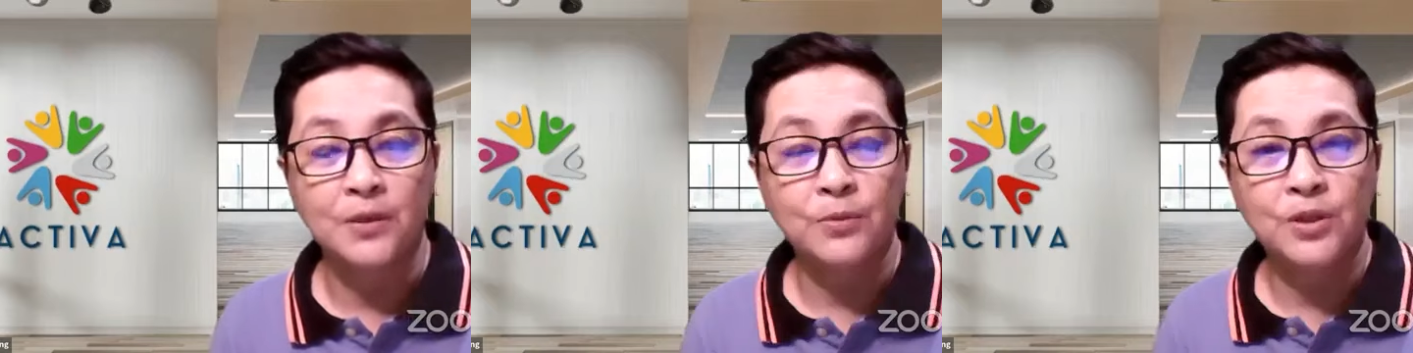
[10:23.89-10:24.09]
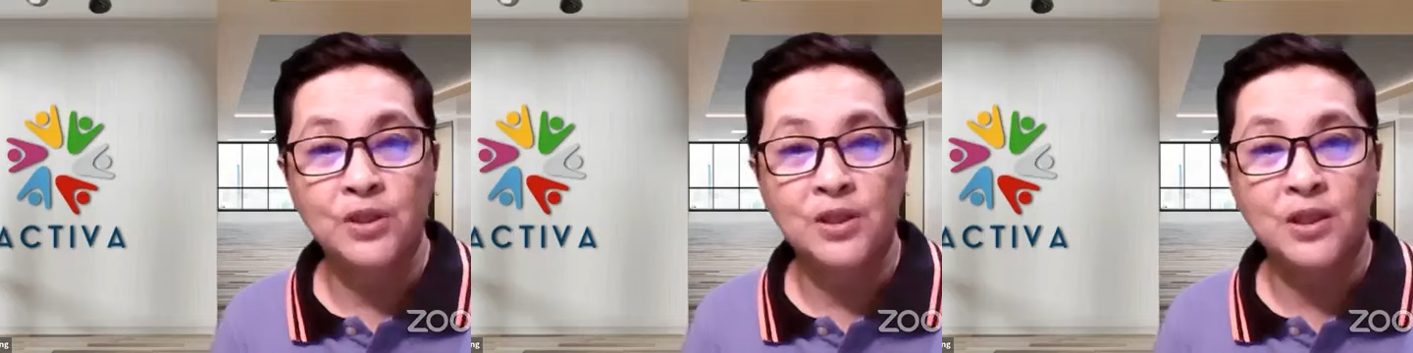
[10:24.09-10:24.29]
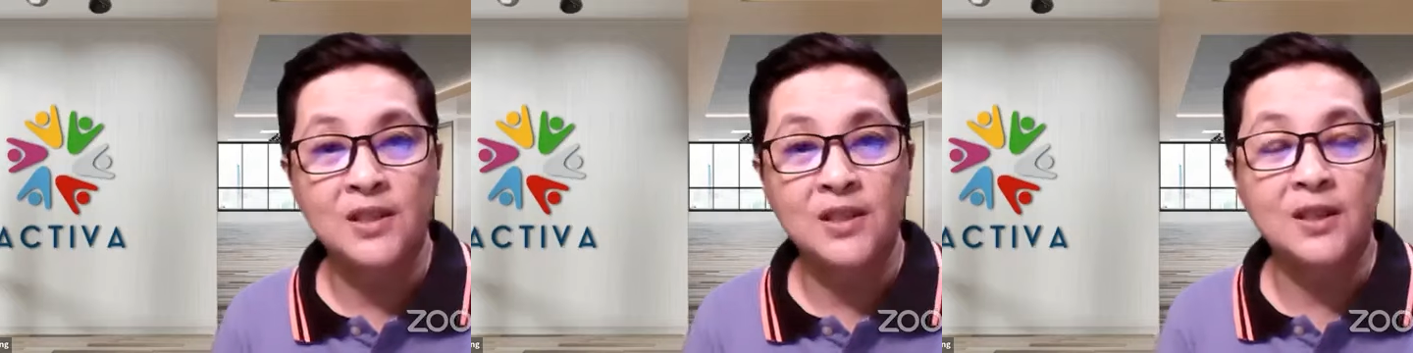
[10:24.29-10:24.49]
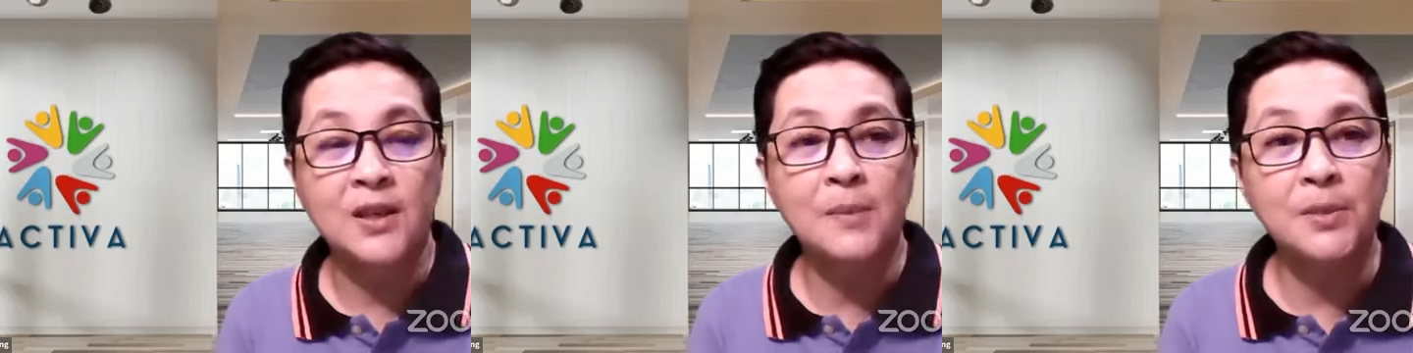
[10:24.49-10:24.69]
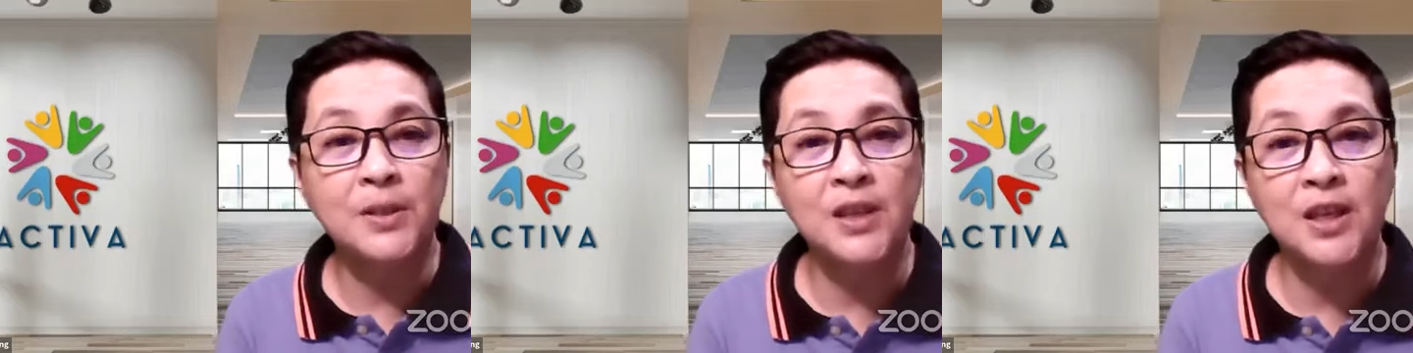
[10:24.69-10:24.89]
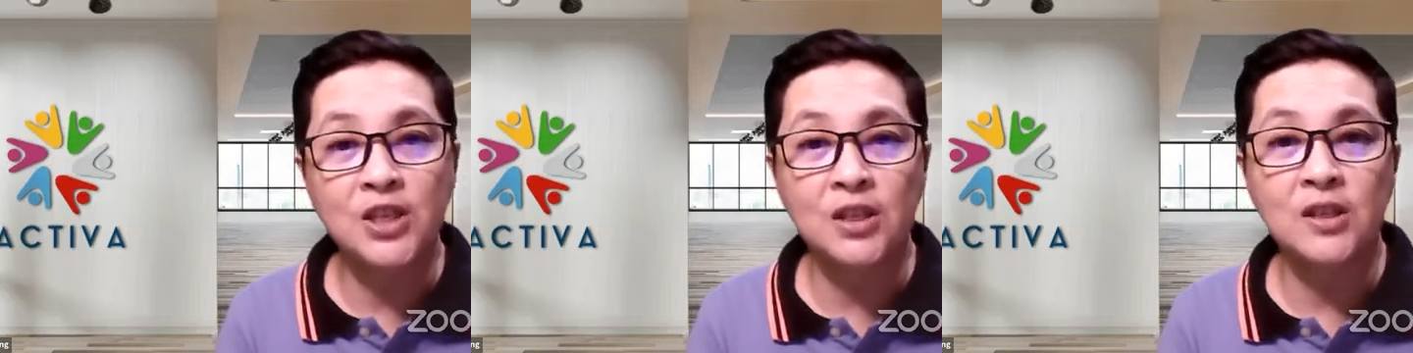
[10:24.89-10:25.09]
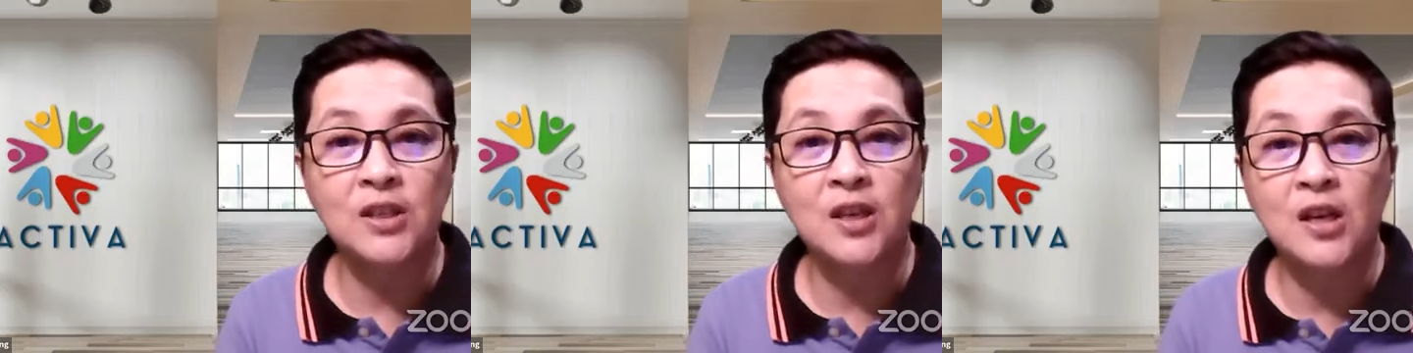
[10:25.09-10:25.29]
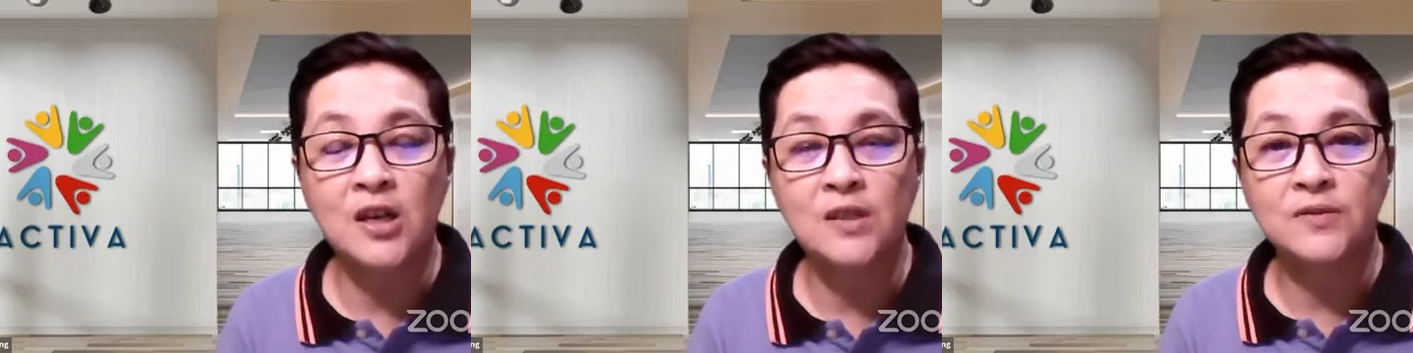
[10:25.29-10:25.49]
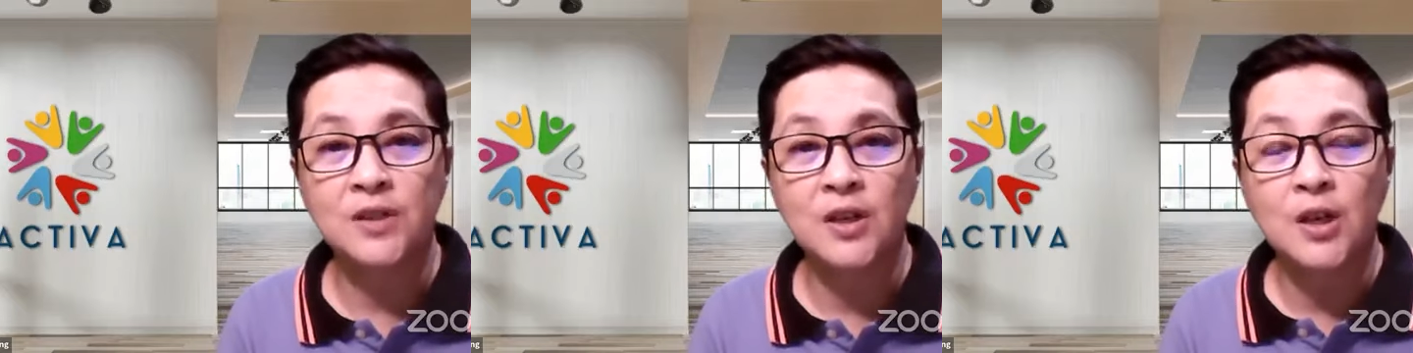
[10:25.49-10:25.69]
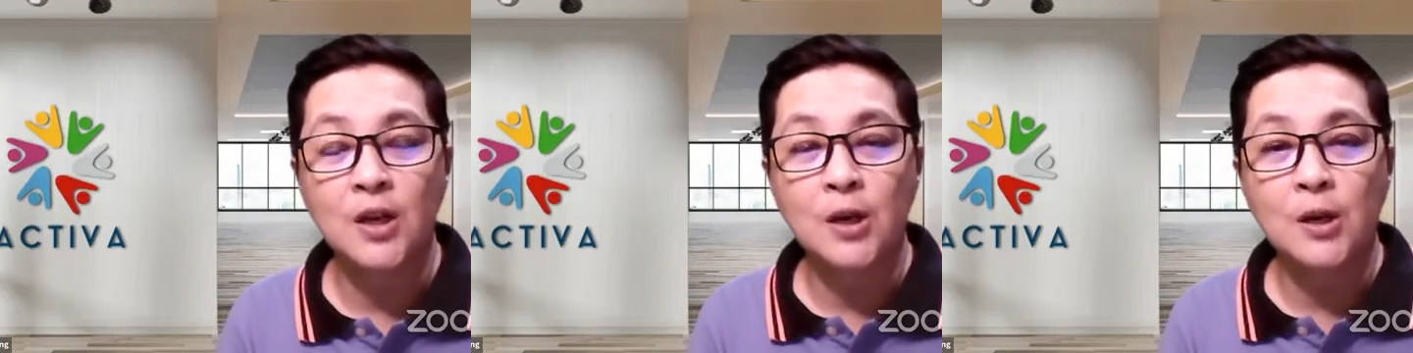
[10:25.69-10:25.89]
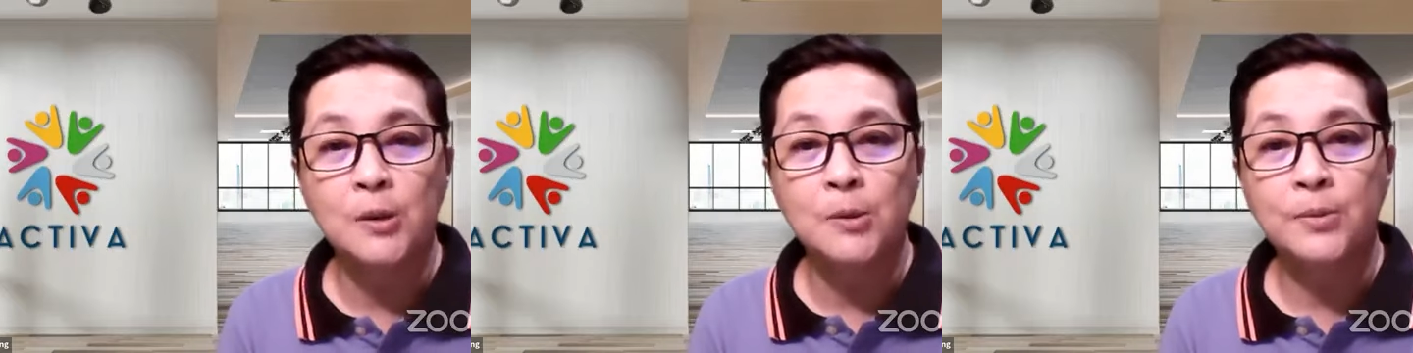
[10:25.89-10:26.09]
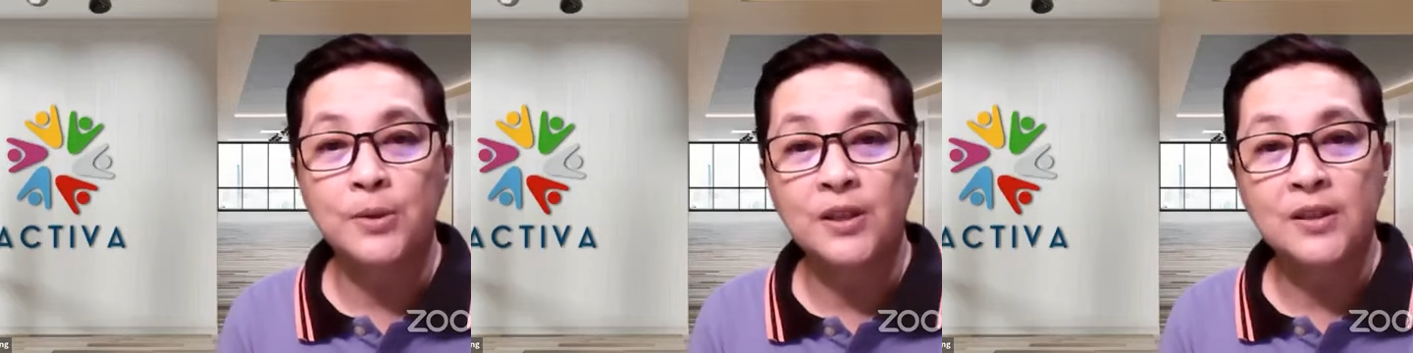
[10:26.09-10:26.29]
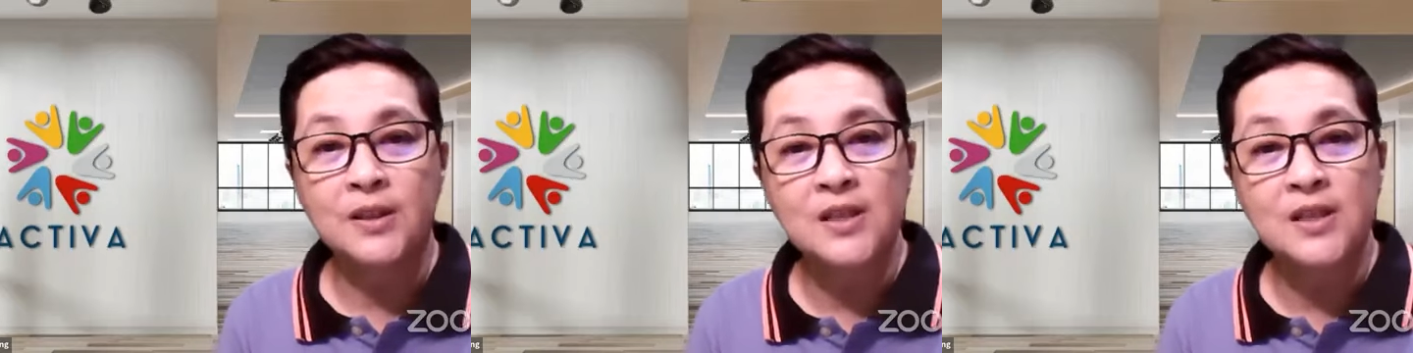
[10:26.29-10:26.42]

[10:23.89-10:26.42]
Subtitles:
which is a combination of work